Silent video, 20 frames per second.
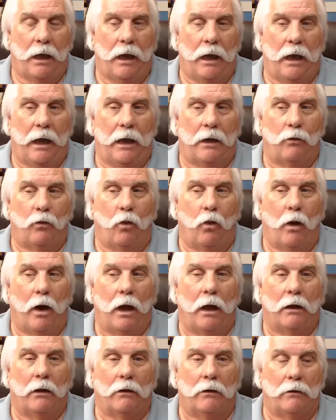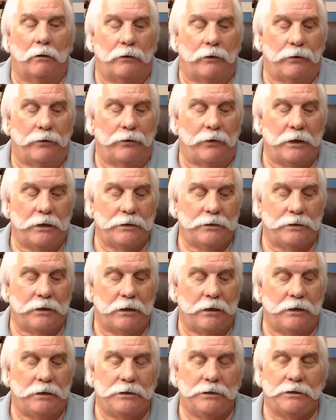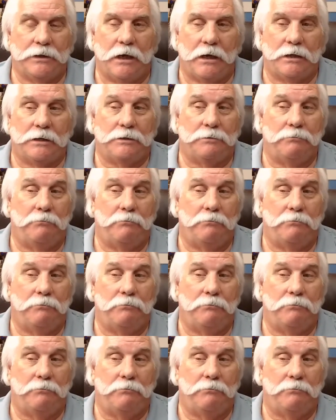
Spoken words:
And while the things that he says